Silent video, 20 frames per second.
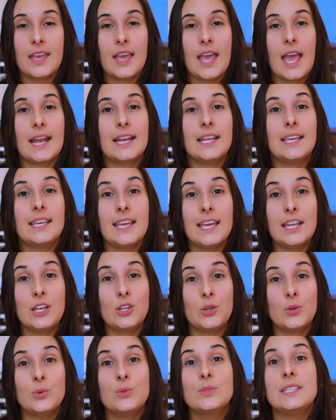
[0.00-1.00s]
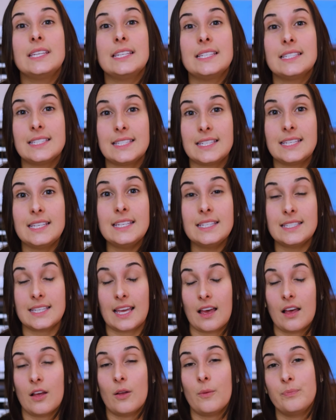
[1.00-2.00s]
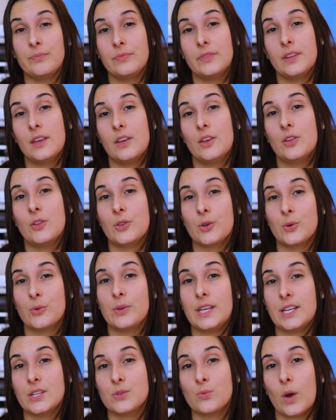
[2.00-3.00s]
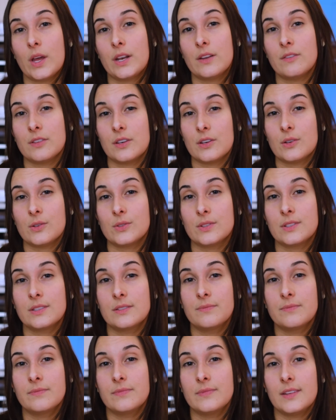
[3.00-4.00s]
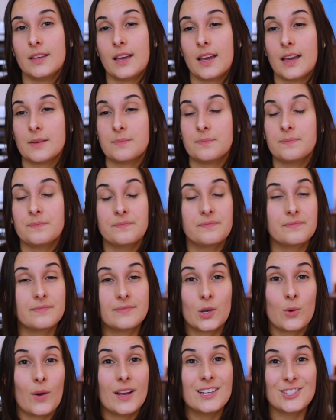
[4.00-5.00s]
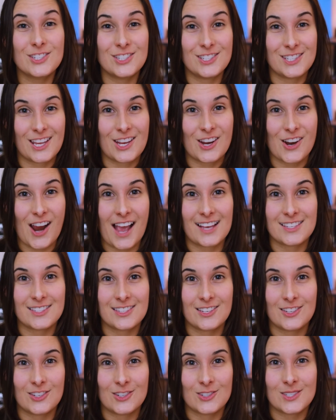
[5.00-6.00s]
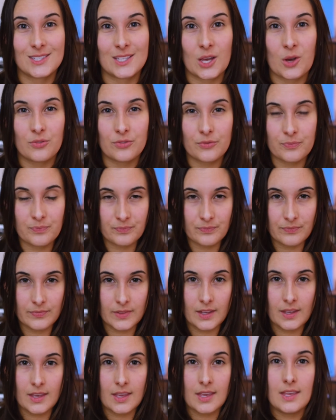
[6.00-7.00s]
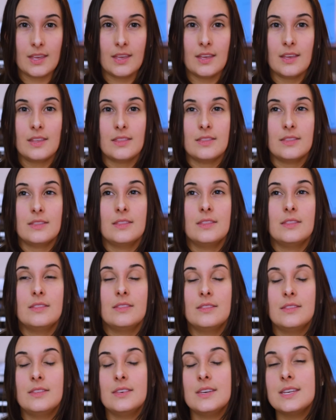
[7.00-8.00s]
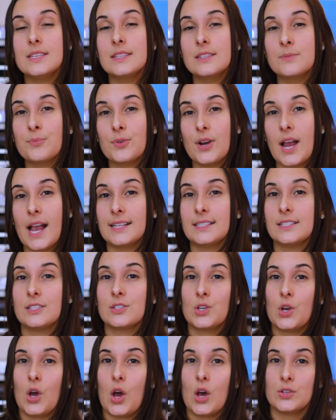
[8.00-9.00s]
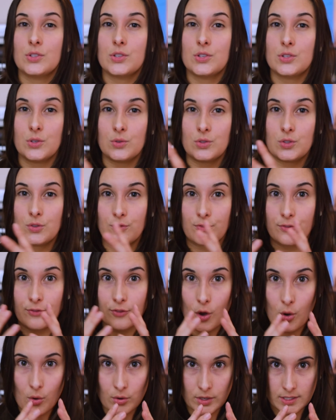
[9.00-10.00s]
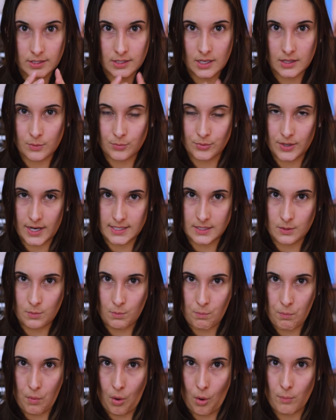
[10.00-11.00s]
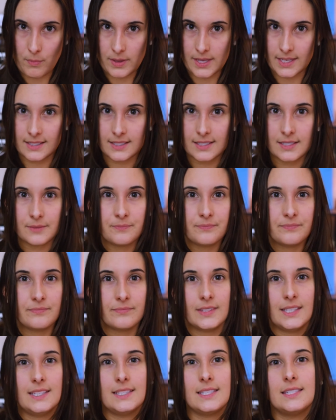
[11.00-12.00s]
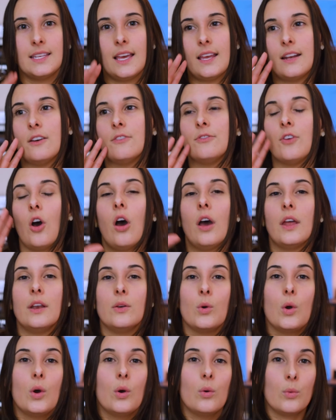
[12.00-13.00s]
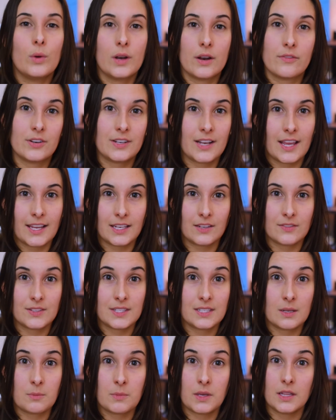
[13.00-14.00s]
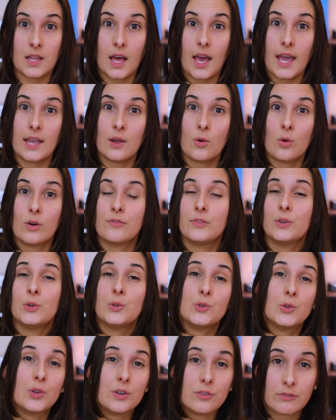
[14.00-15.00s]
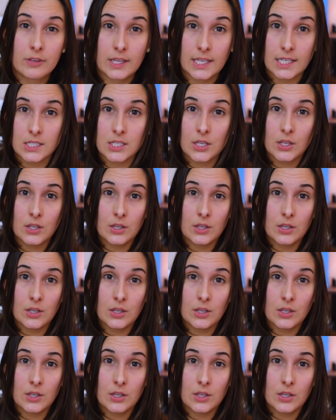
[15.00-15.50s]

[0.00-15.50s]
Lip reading: And again, using detail through each one of those questions that you're asking yourself. This practice causes you to focus on the present moment instead of on whatever negative stimuli or future event